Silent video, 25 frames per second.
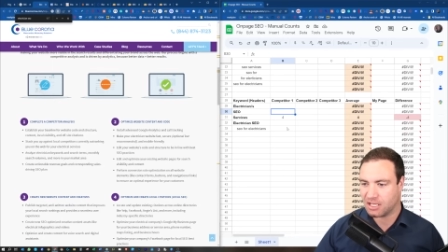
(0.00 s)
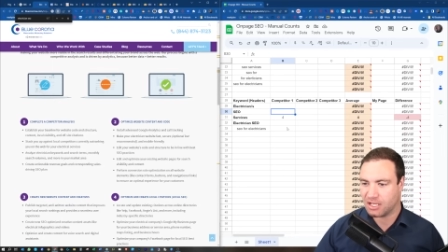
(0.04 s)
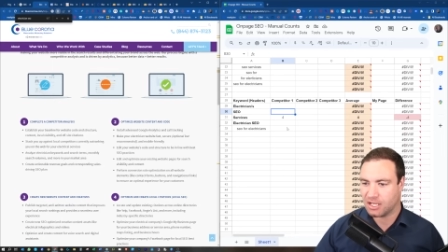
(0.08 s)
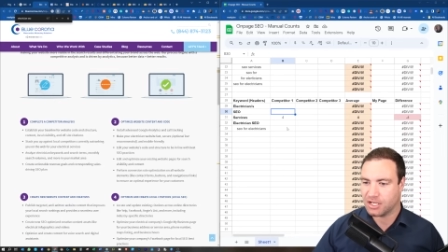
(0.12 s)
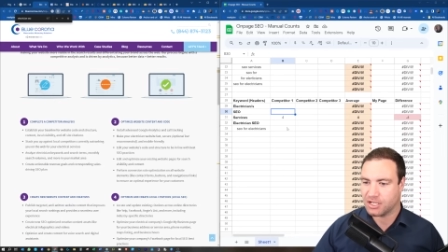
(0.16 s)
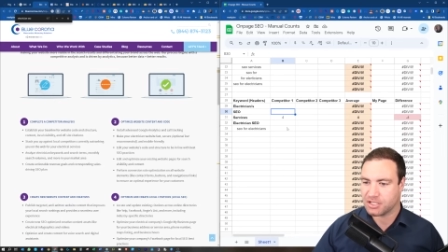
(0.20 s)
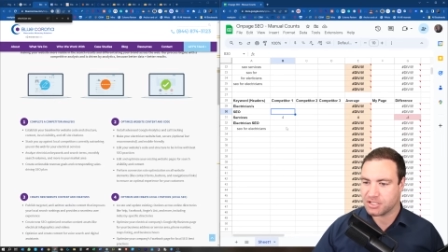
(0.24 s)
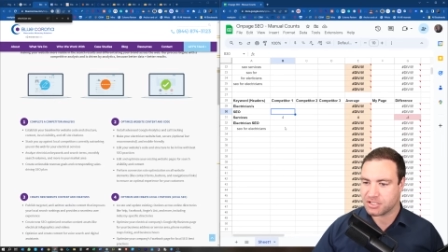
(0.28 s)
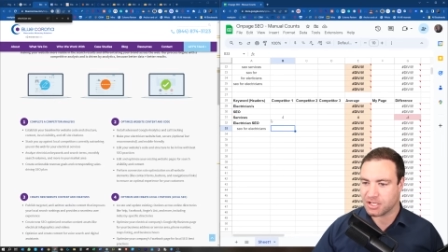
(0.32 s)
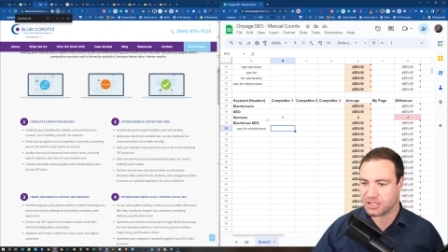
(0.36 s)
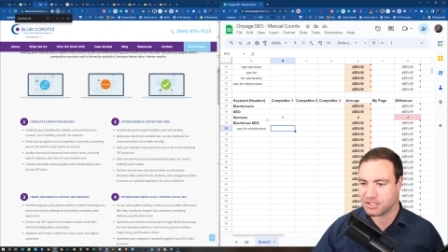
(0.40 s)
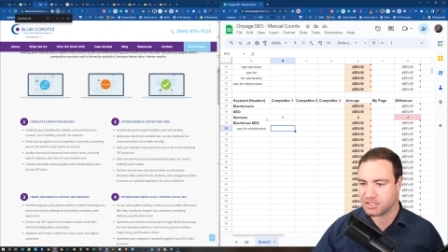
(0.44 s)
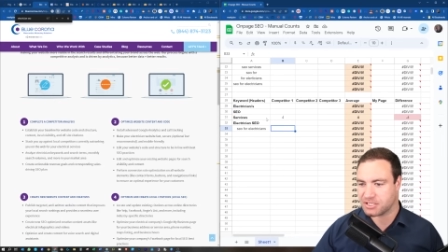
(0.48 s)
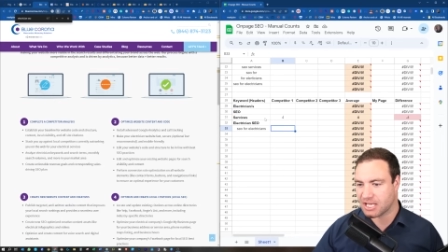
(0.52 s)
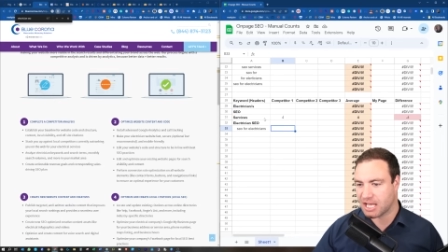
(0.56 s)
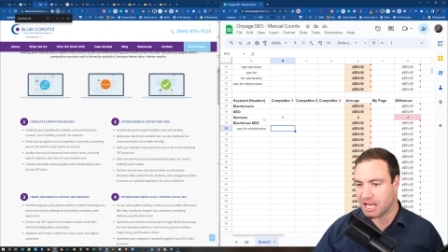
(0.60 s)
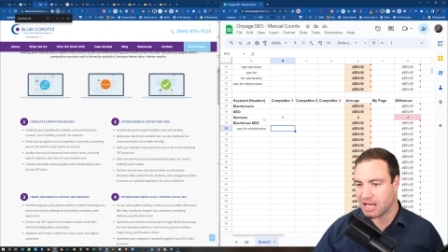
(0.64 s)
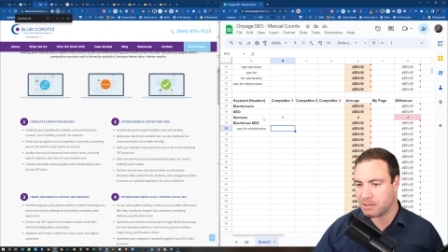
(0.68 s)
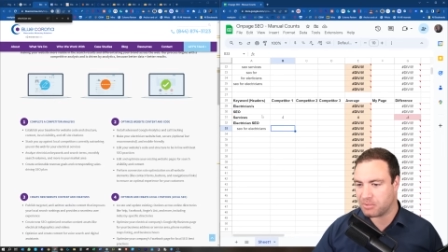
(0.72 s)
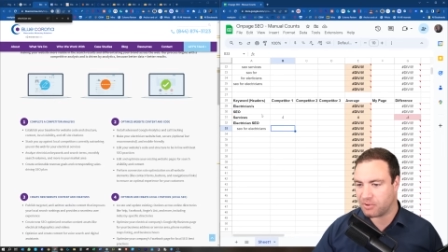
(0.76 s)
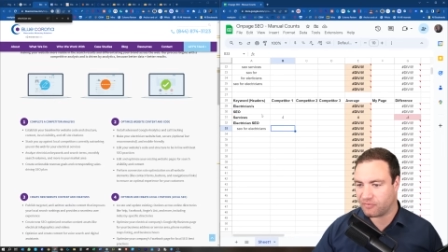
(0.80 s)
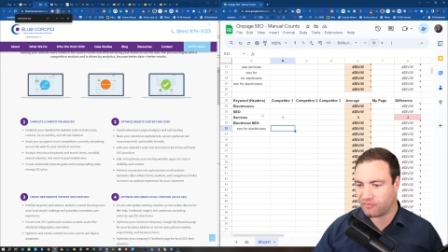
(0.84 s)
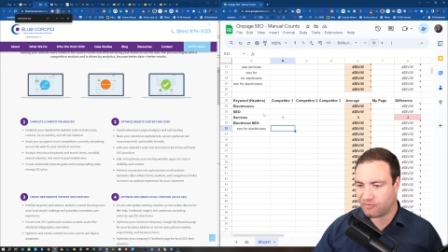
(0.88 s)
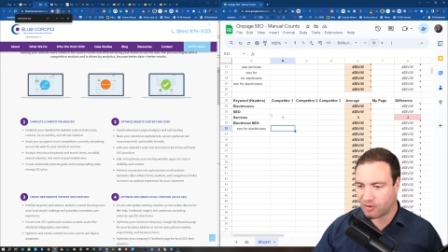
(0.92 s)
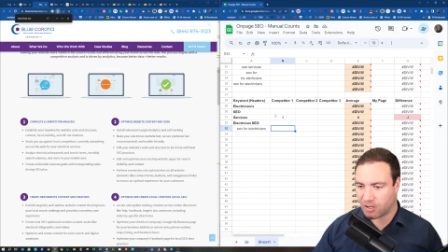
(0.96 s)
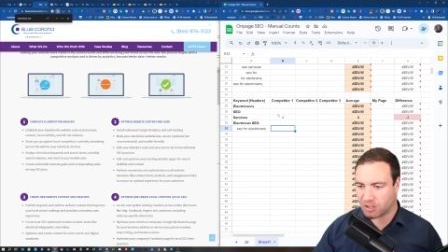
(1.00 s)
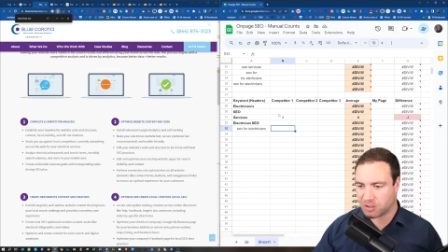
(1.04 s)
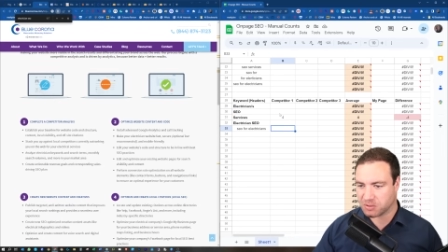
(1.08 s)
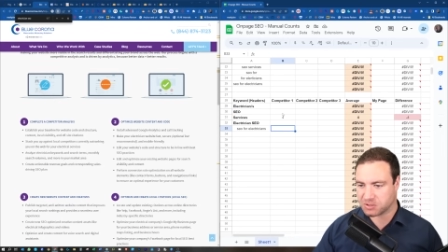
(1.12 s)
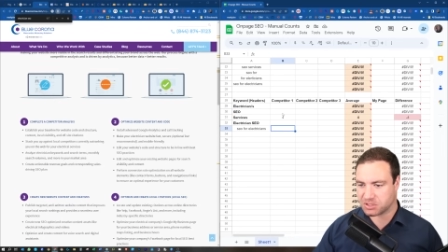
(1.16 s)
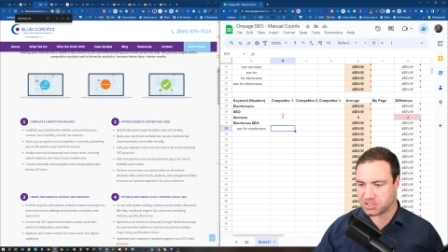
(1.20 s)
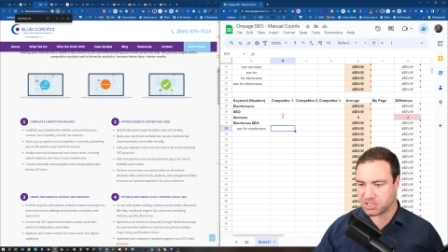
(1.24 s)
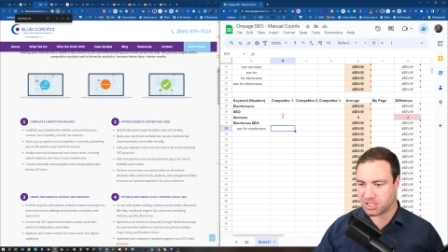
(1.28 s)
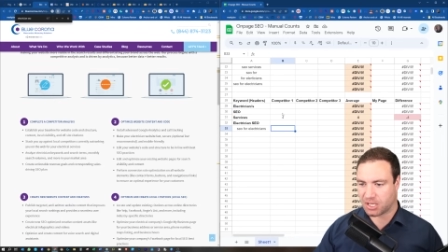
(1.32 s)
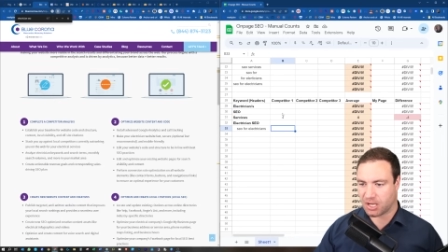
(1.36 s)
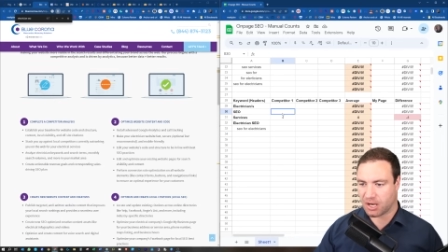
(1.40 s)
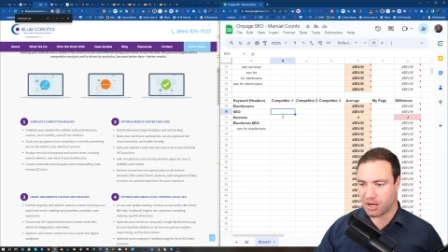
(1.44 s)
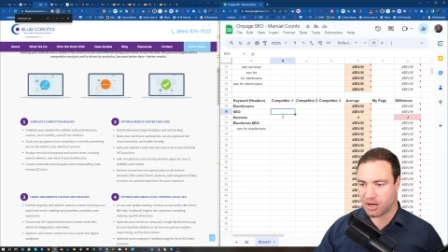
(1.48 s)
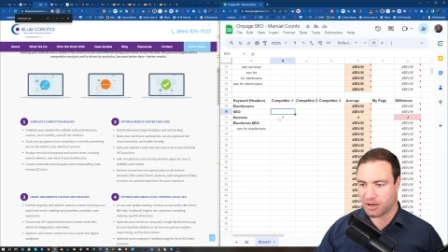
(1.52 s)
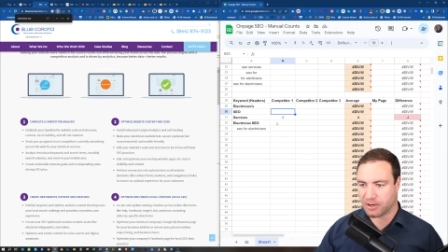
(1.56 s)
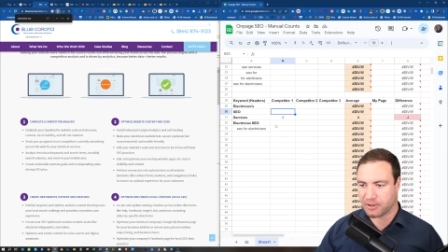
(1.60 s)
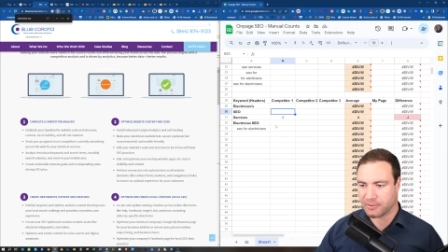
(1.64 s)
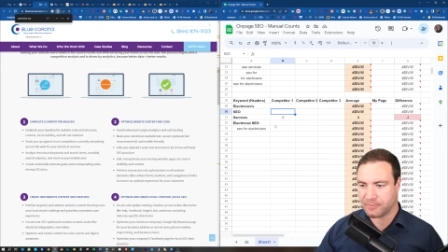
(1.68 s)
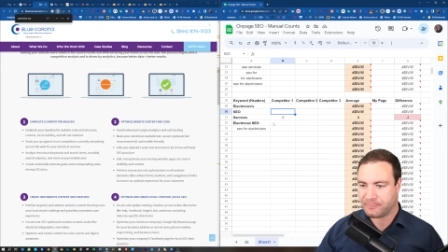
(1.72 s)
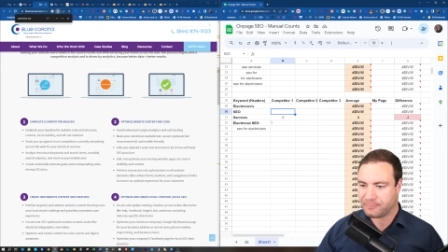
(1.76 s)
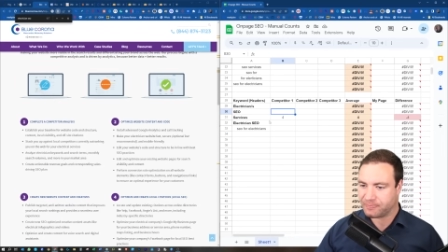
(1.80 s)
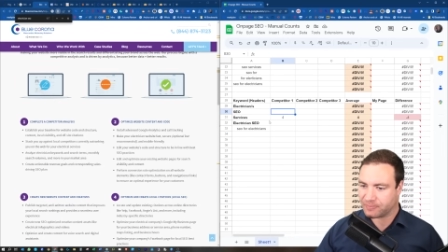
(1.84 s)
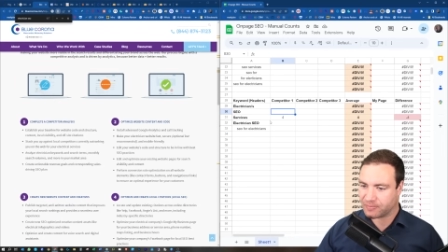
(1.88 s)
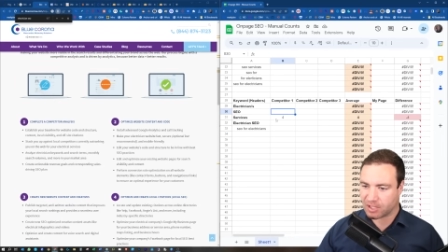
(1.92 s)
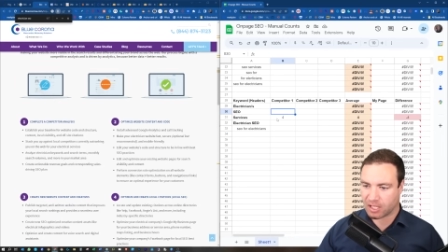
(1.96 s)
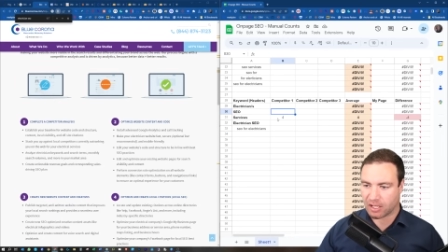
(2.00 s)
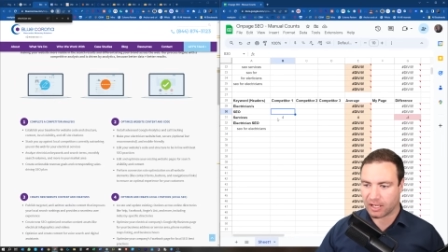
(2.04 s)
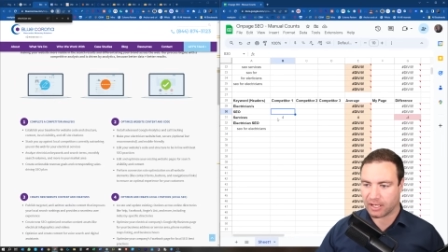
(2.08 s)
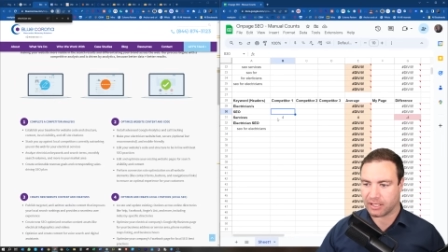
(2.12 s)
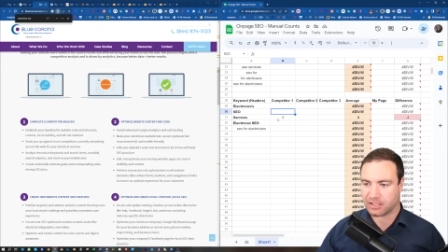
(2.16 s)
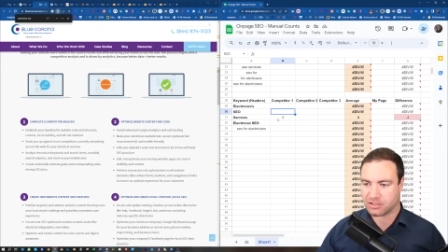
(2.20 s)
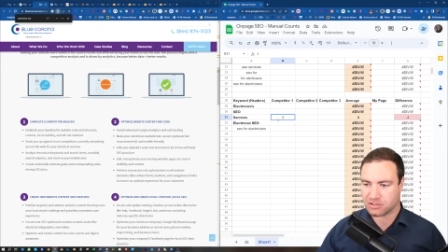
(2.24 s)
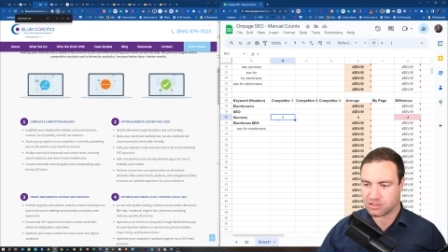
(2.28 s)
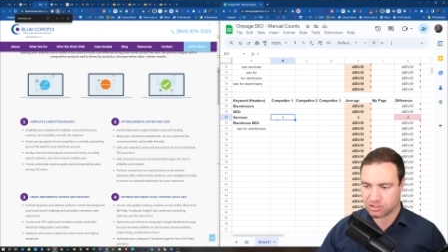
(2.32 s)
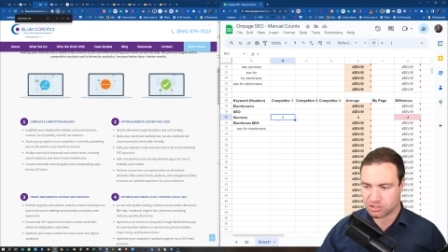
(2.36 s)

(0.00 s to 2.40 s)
So same if I was to go, like,